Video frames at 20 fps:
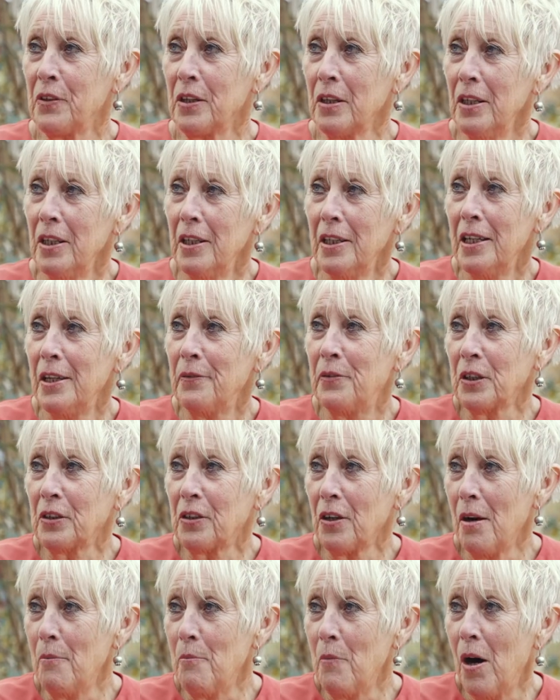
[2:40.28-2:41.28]
your
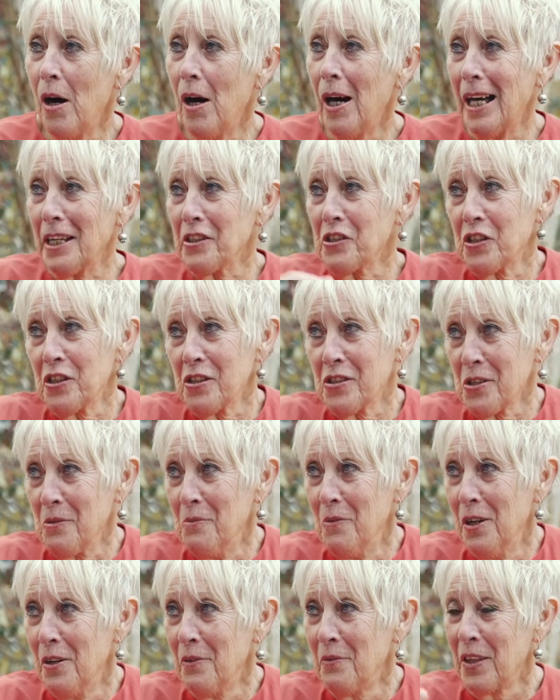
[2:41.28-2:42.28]
grandma hands you
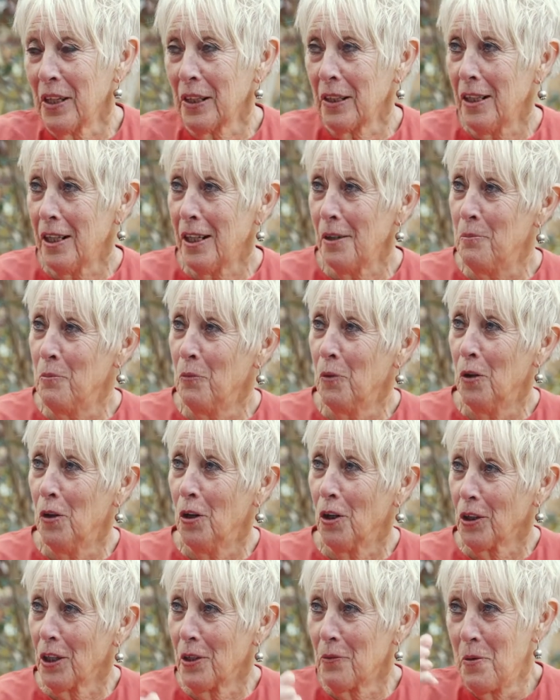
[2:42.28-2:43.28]
some over the garden
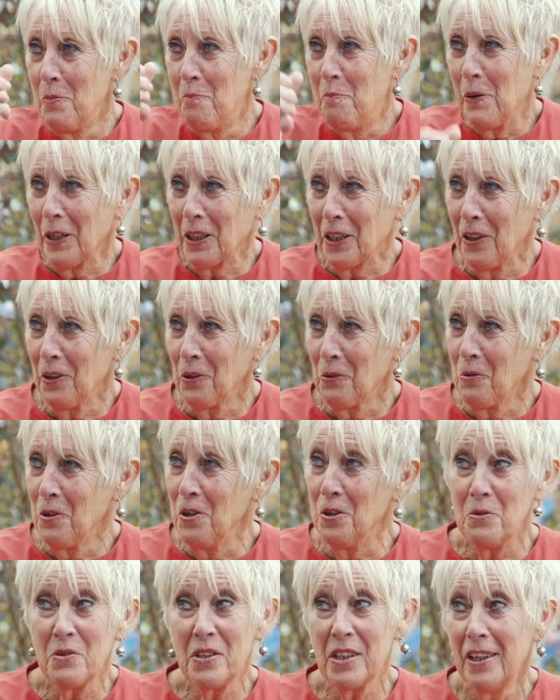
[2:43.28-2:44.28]
wall of big old
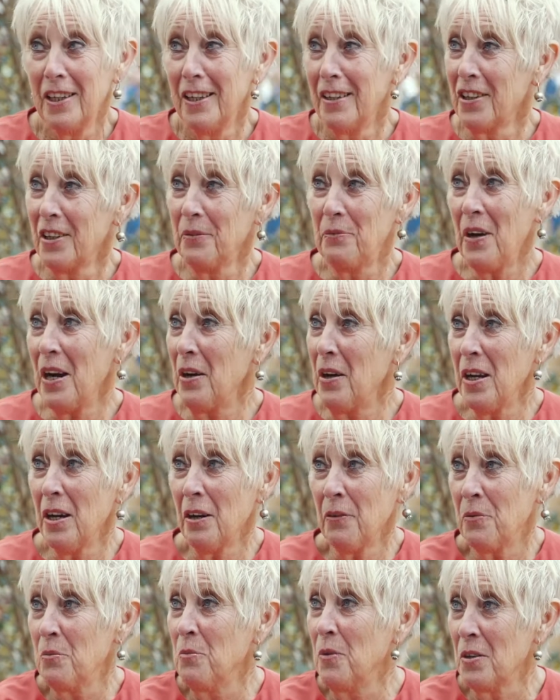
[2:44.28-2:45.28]
root, they very
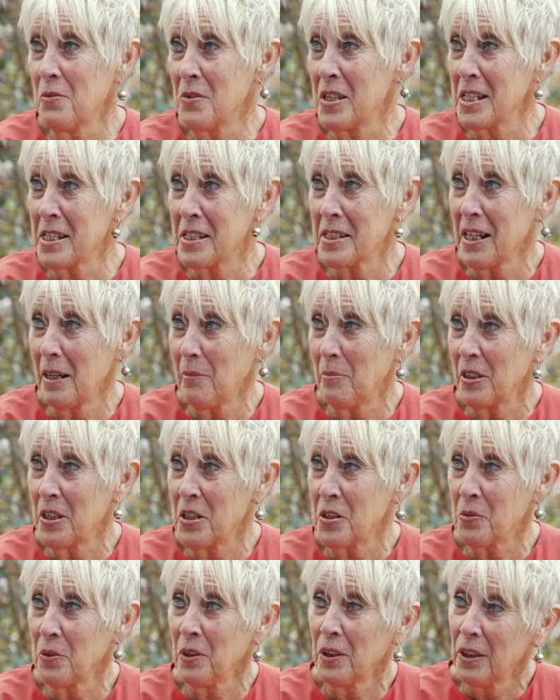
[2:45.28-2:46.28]
often won't
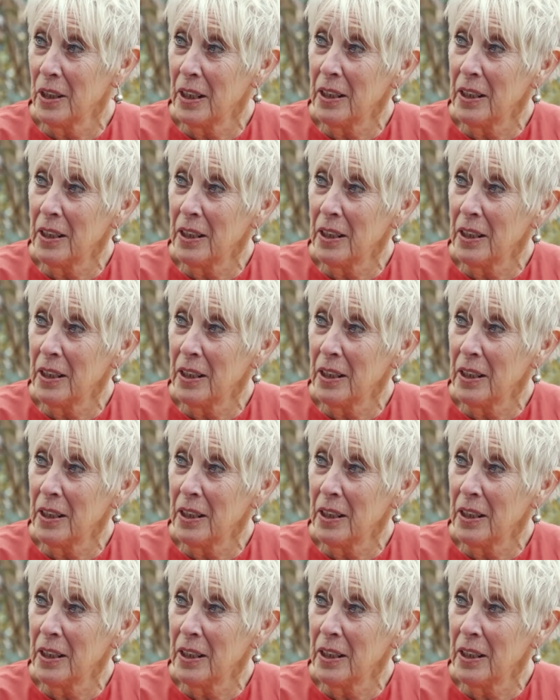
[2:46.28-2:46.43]
establish, will they?